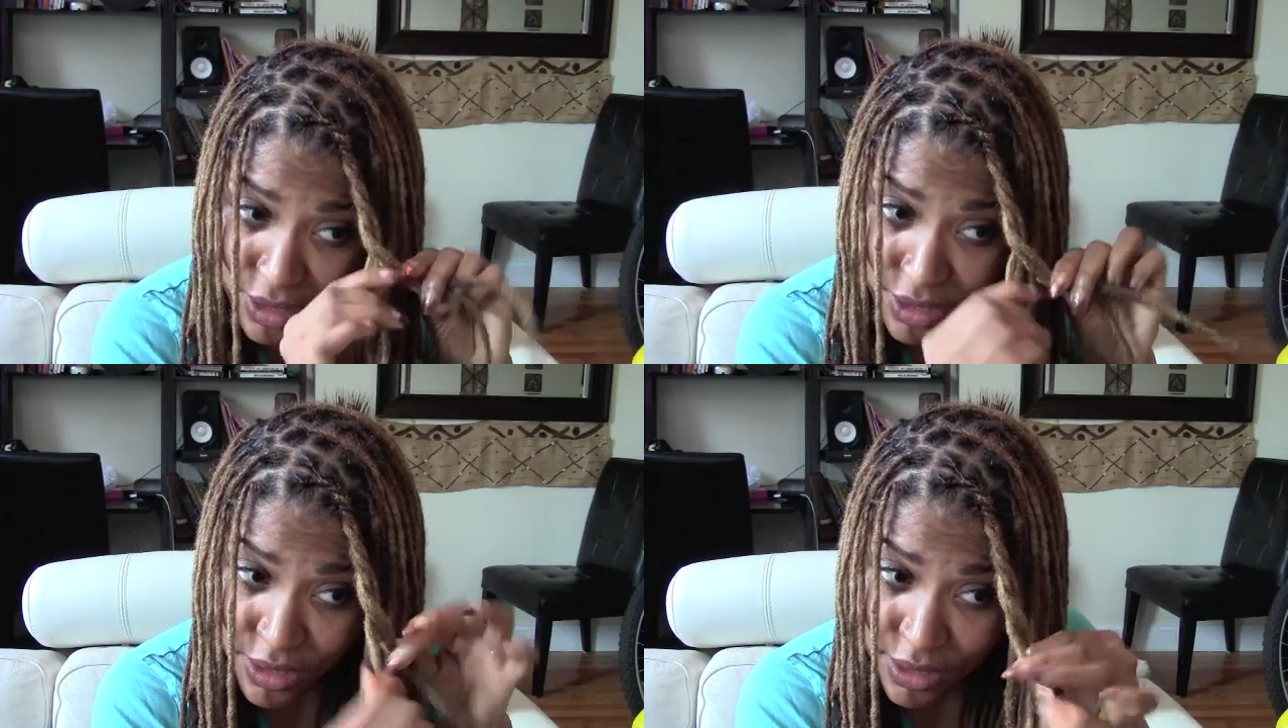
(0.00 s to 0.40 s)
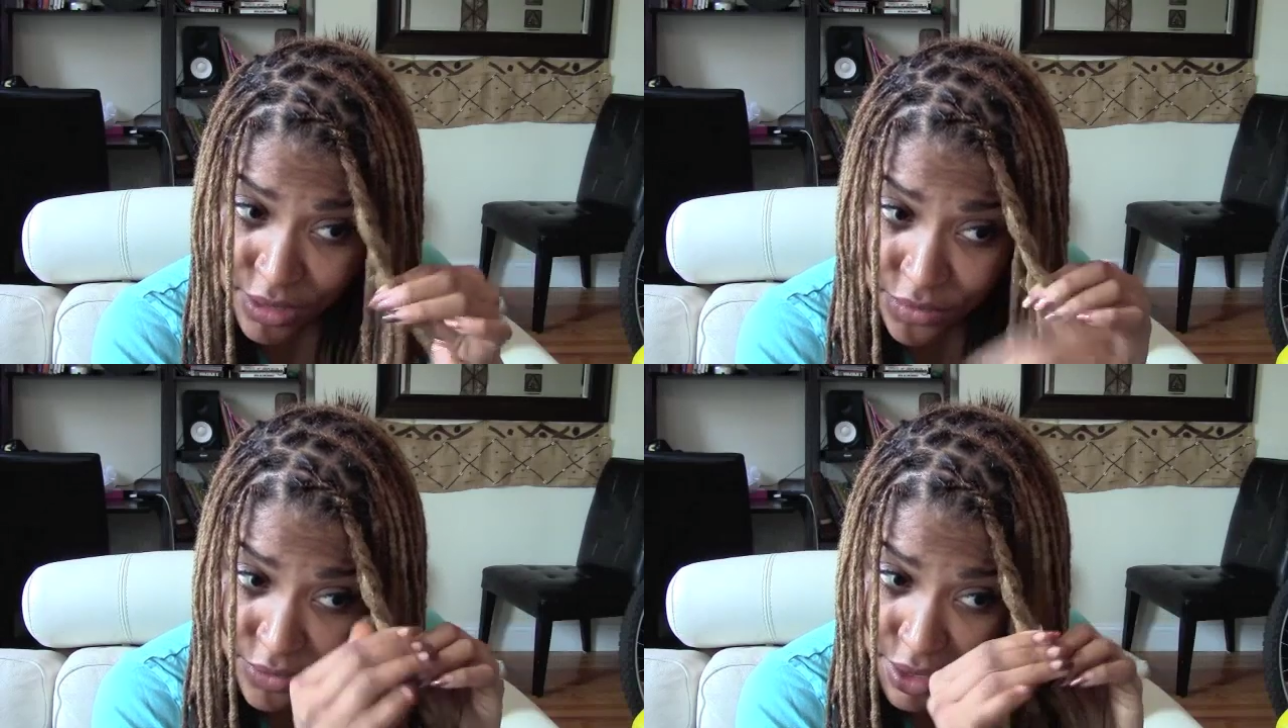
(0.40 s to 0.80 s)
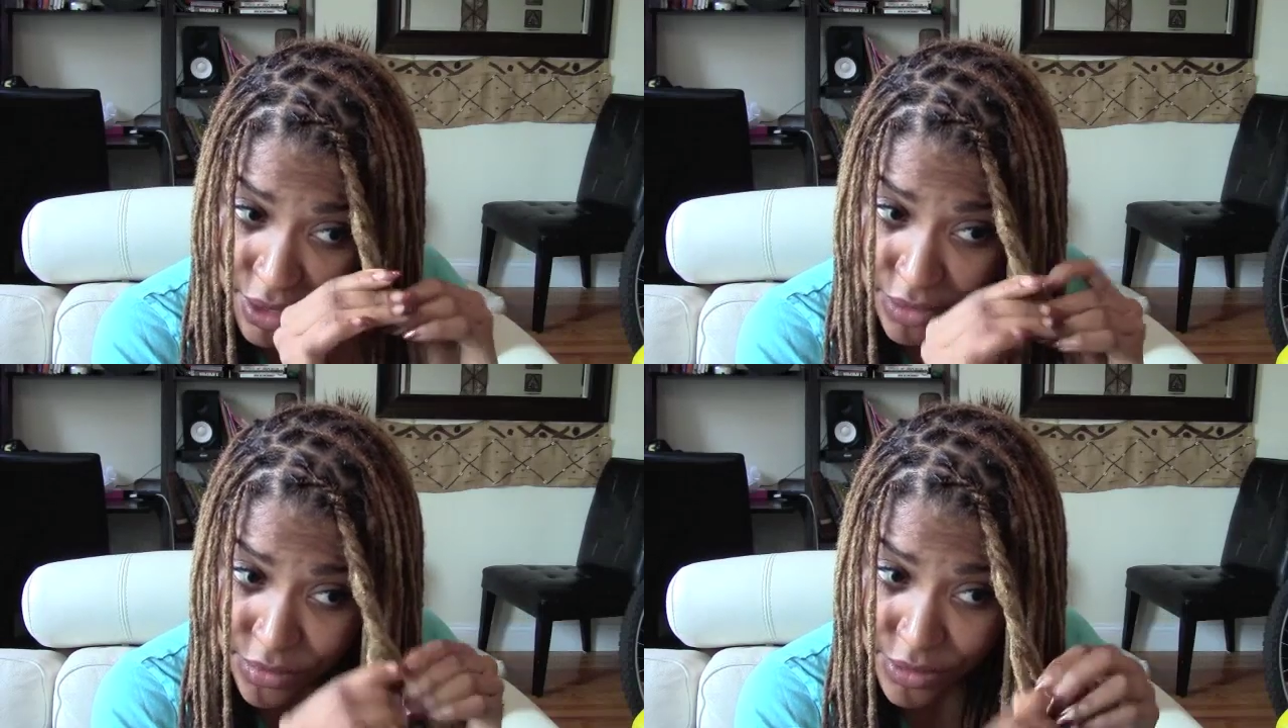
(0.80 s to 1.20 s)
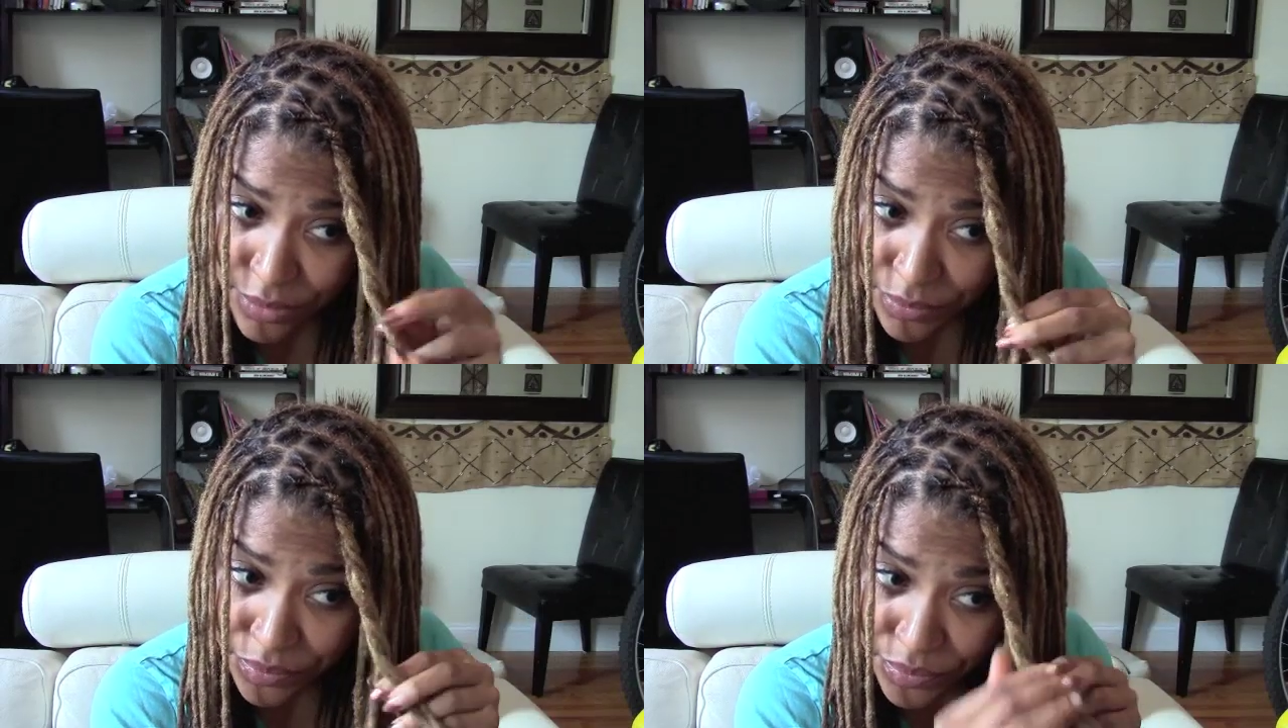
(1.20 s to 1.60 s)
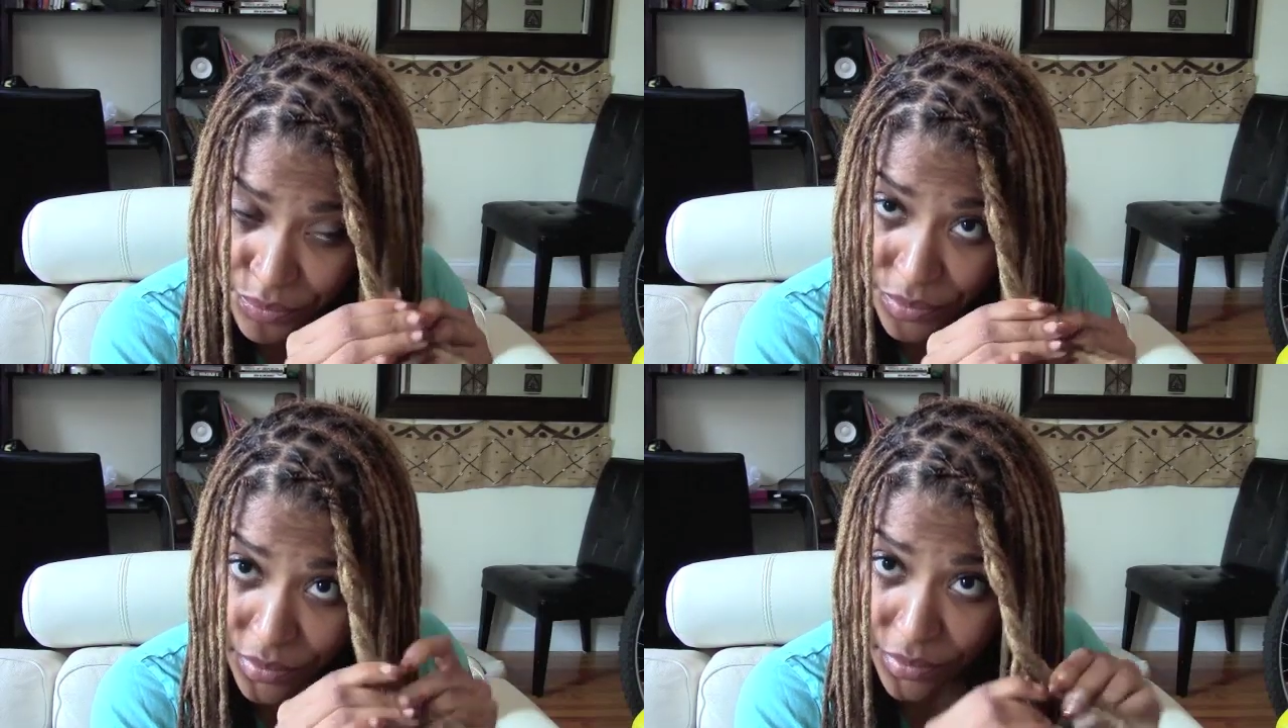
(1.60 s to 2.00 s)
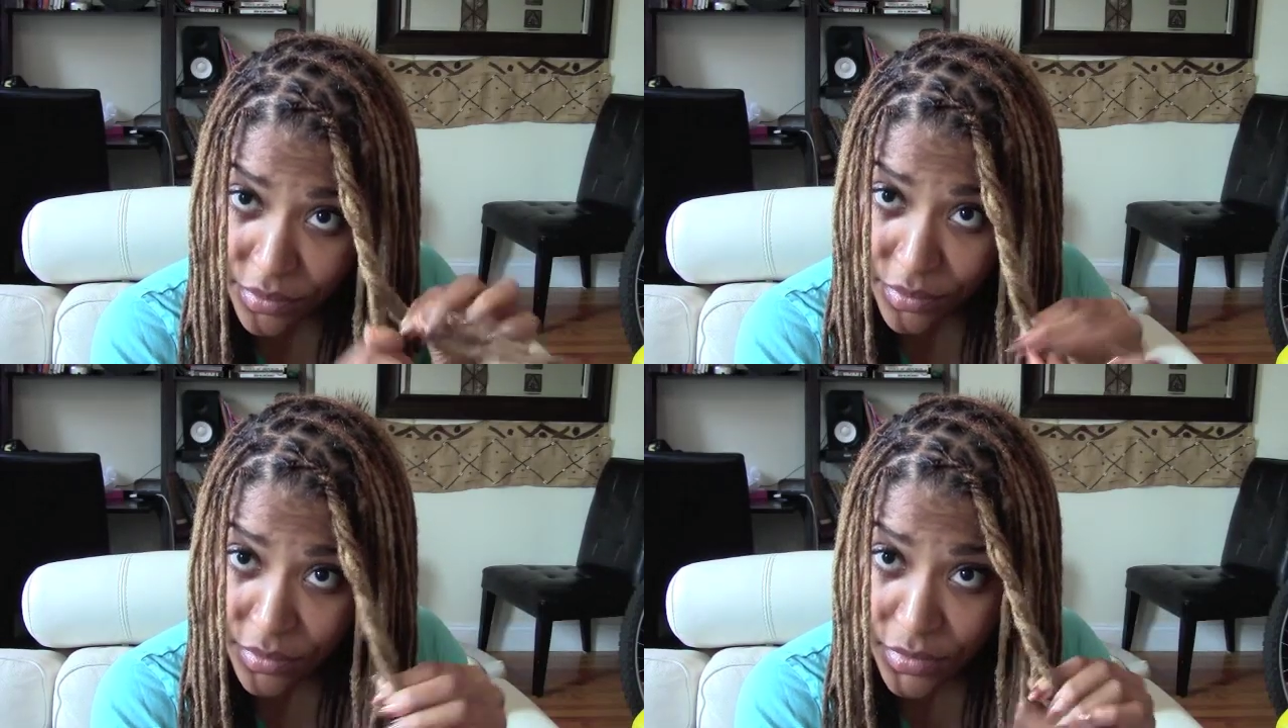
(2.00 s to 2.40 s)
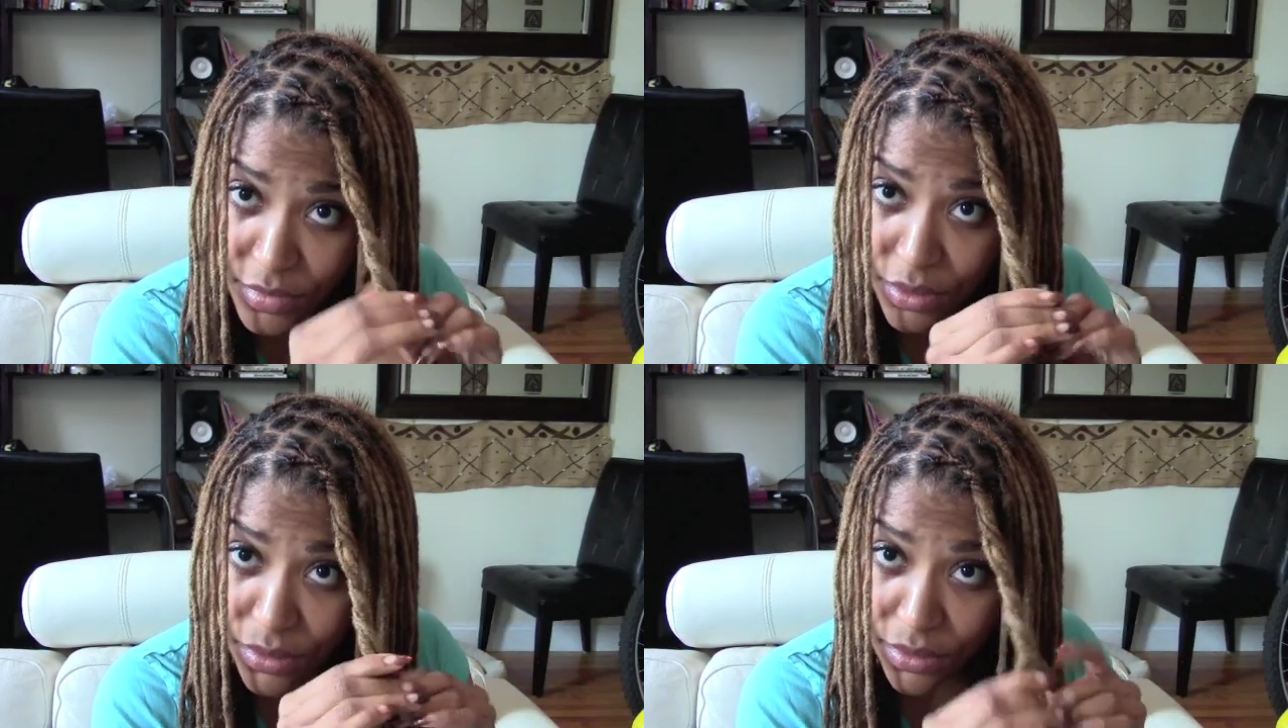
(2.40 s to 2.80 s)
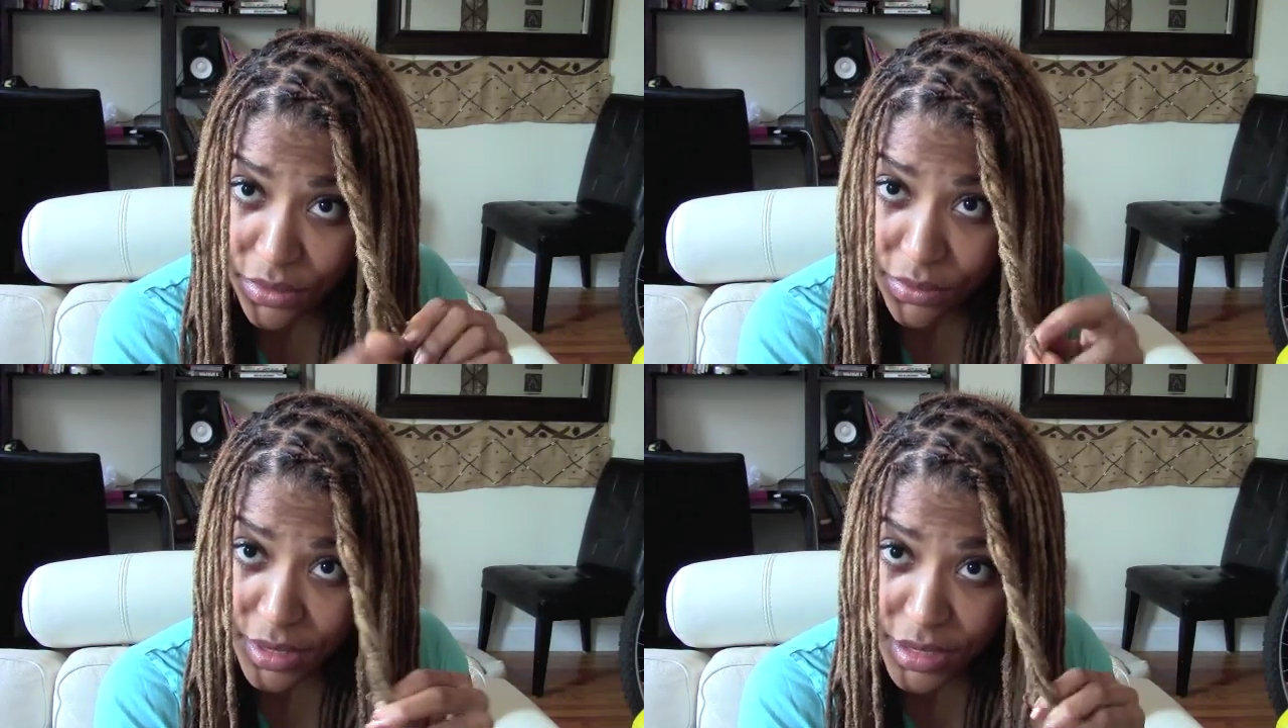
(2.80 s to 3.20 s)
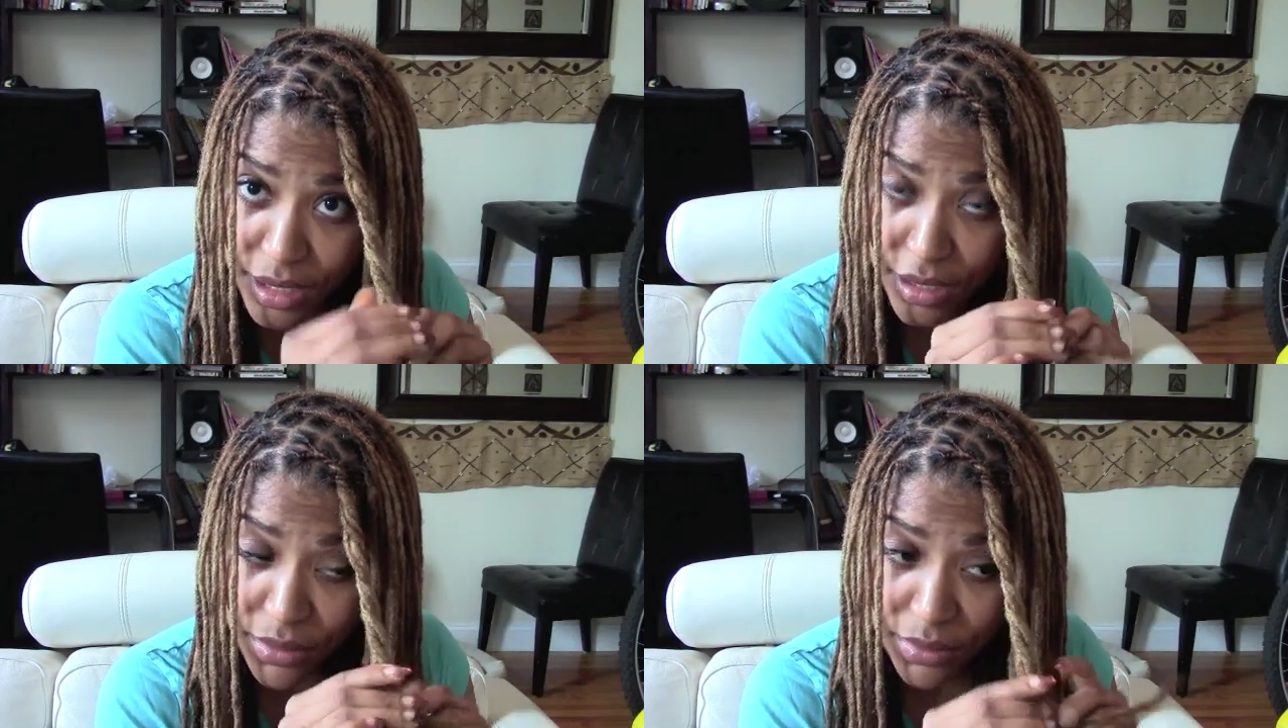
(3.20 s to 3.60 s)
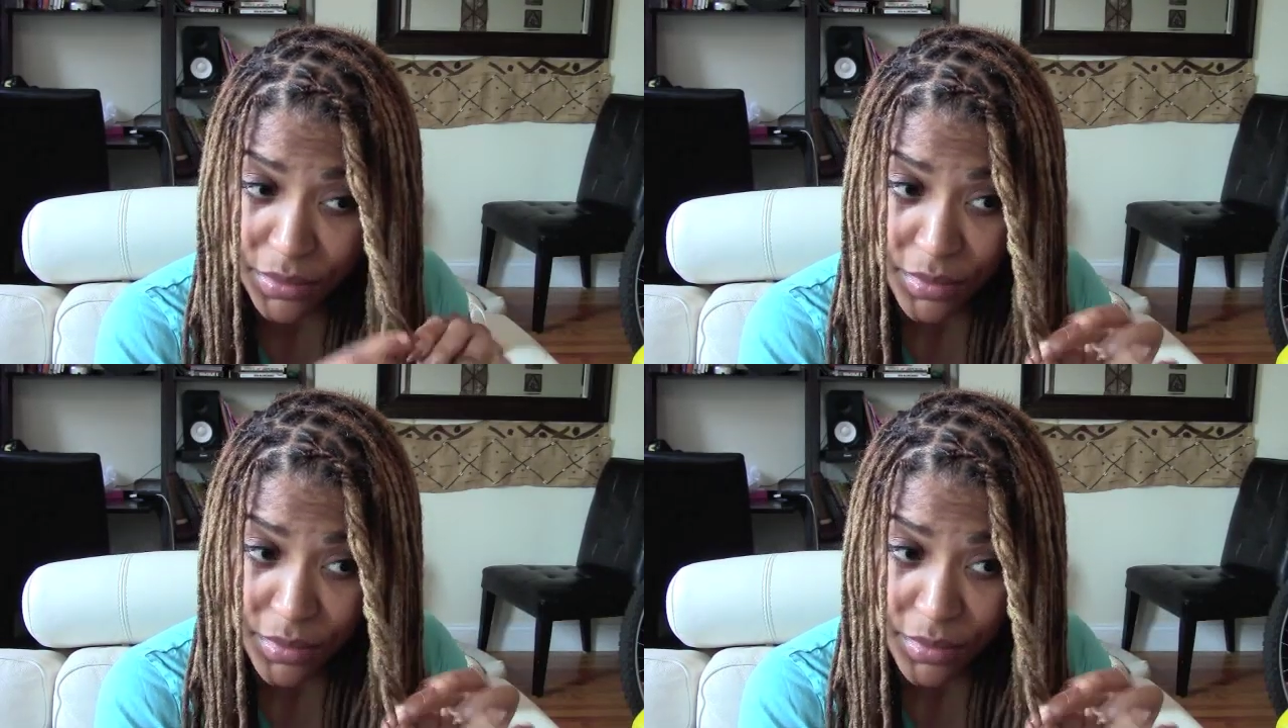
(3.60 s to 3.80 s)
these around all the way down.